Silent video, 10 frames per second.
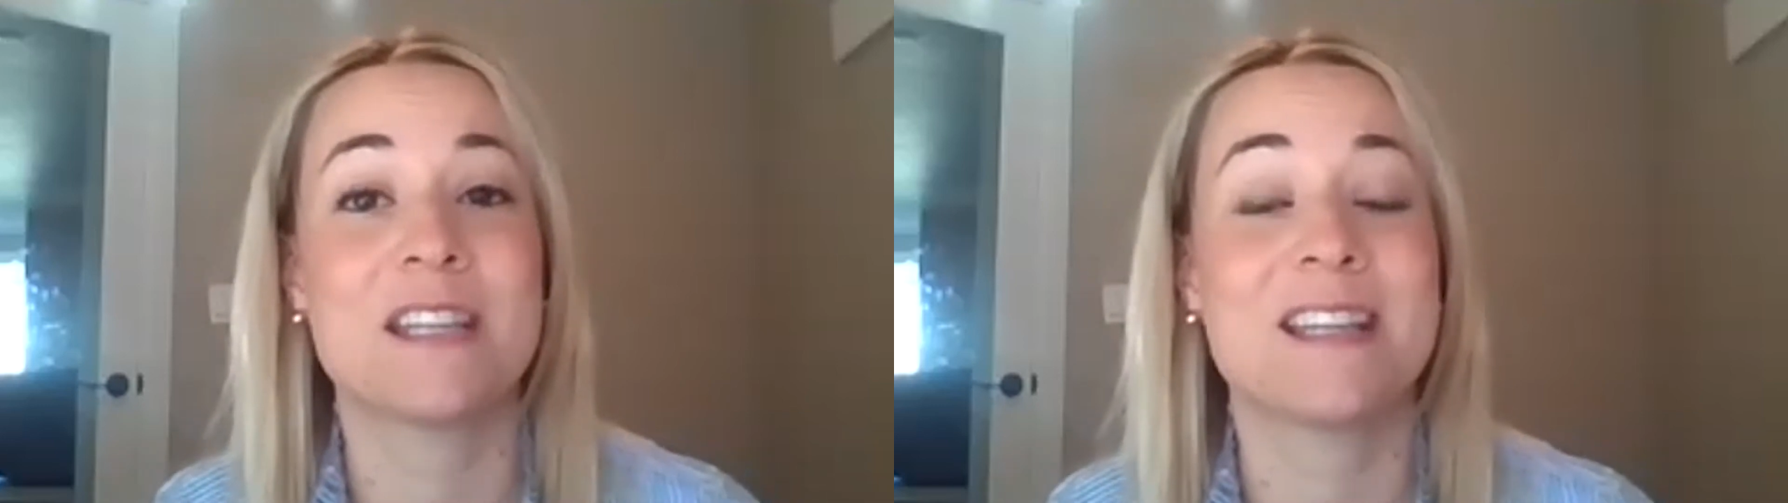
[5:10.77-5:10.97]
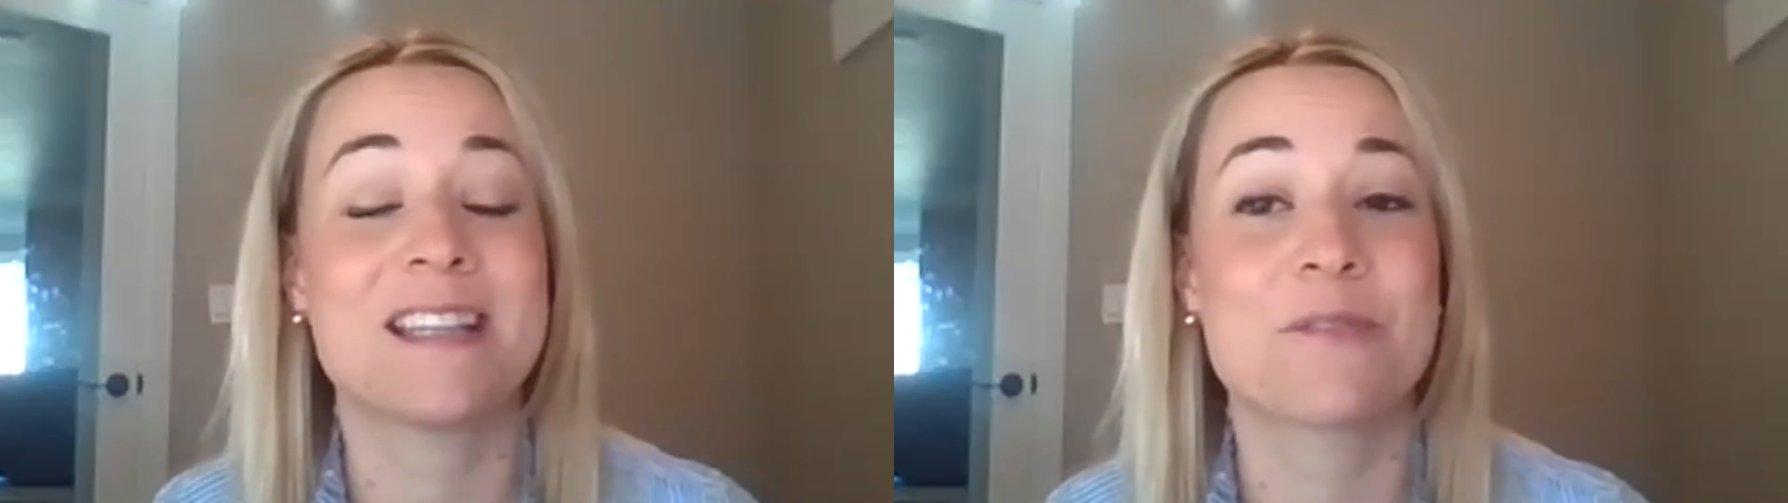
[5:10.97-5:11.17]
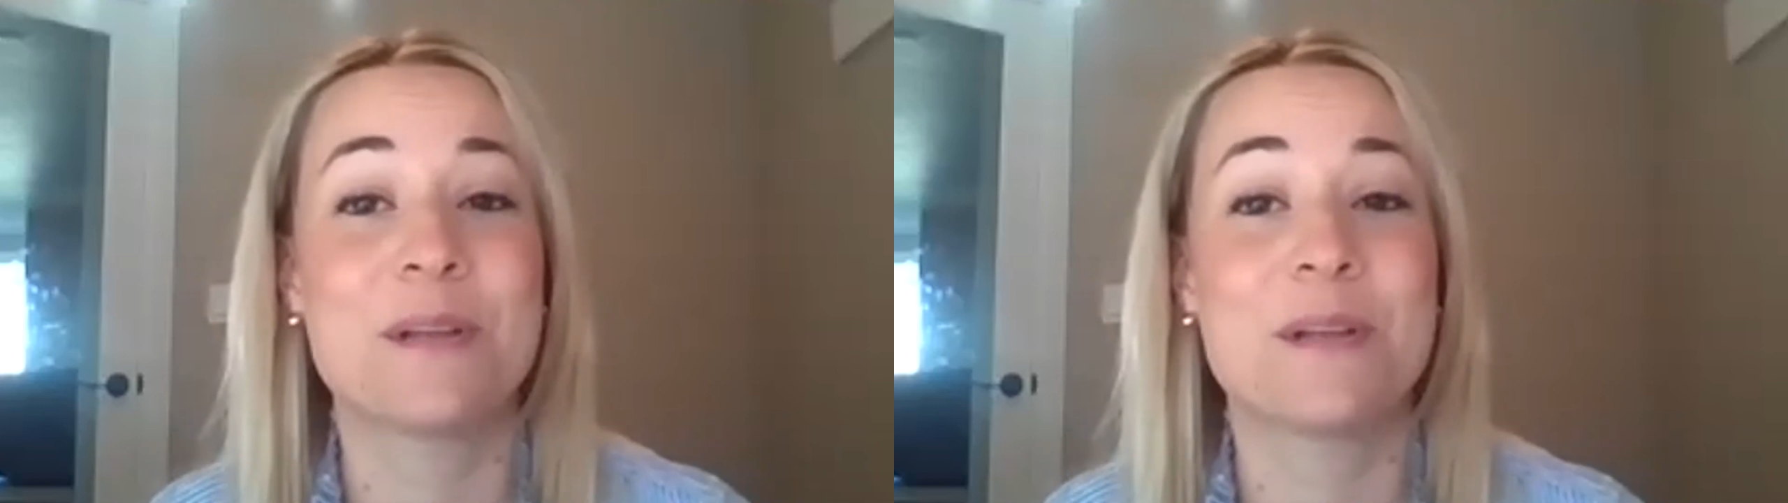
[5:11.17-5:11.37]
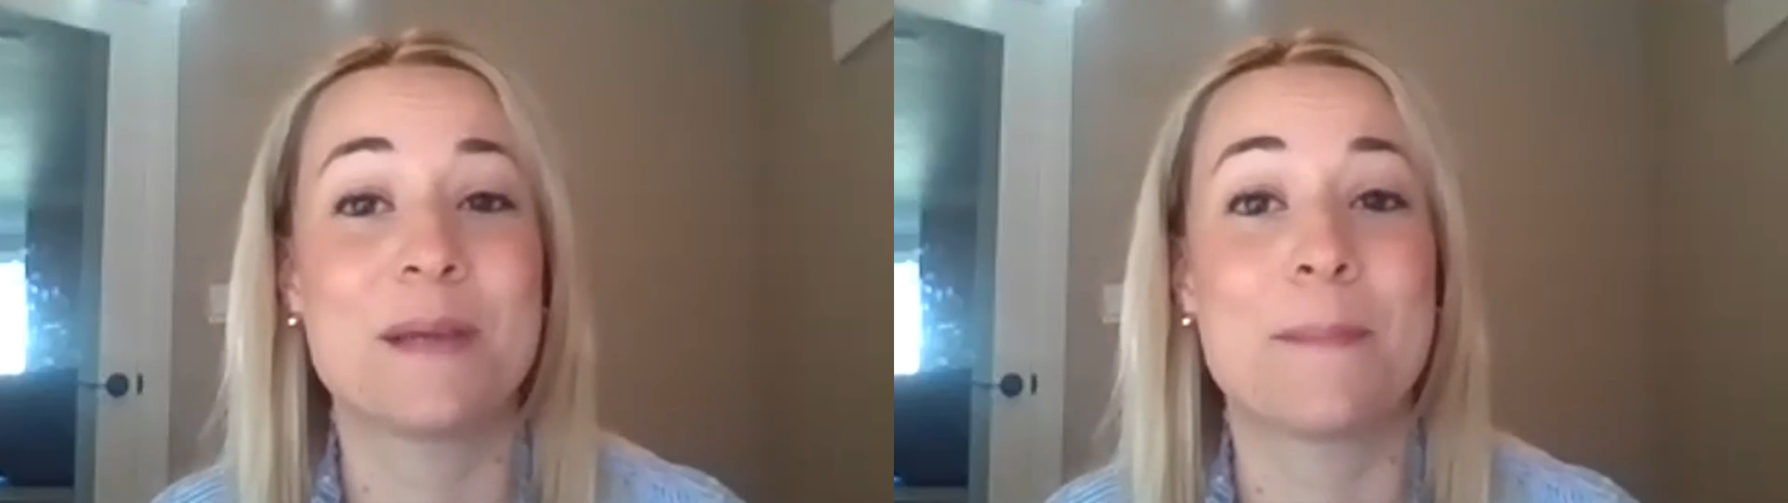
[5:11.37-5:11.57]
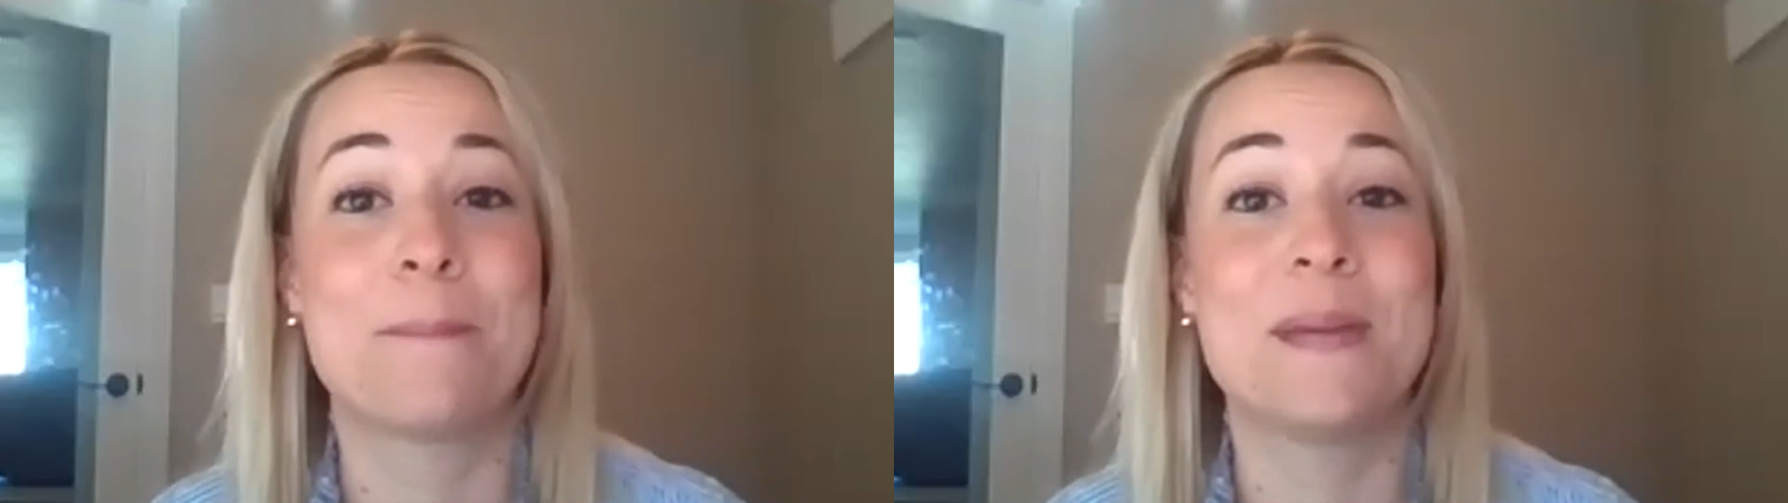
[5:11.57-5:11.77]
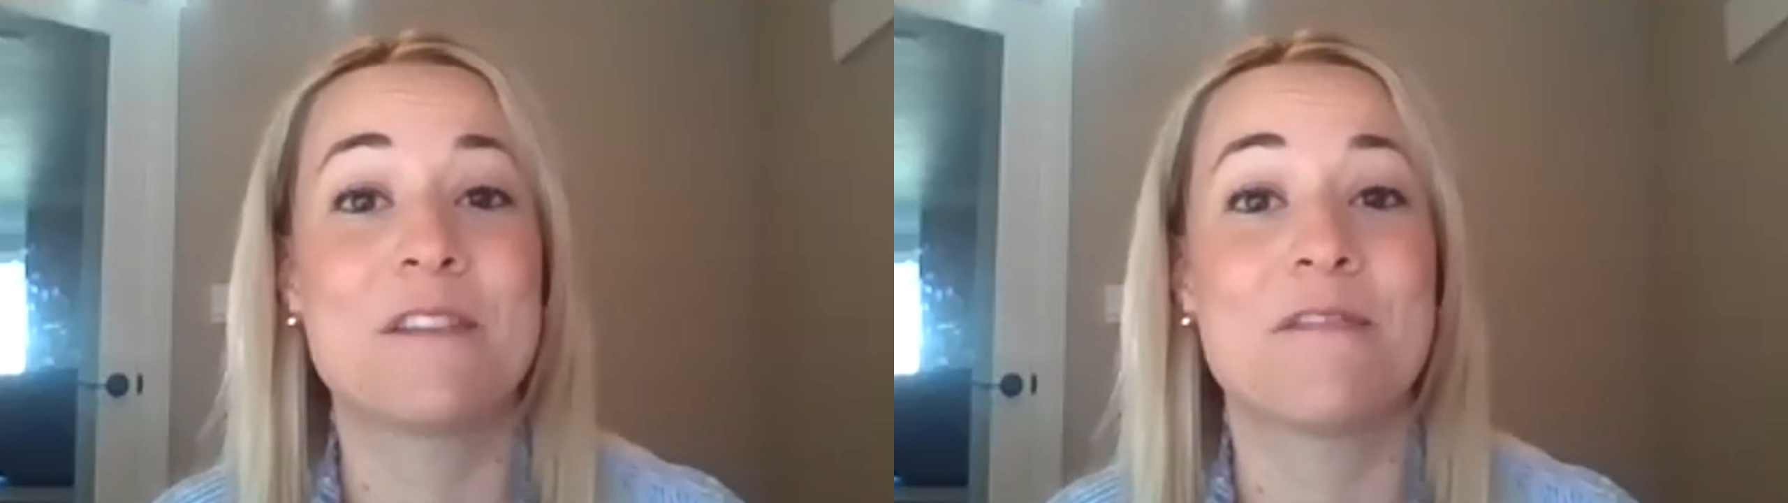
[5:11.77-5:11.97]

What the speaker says: and that's going to be a big